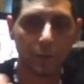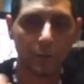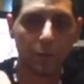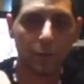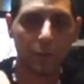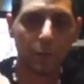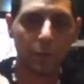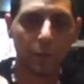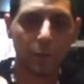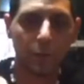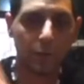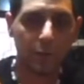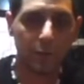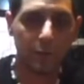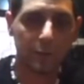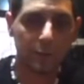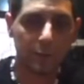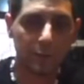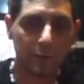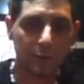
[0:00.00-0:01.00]
do a full
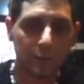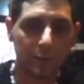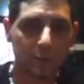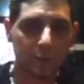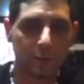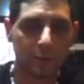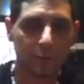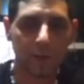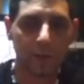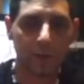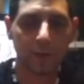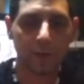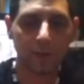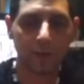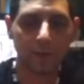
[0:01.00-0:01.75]
twist, okay?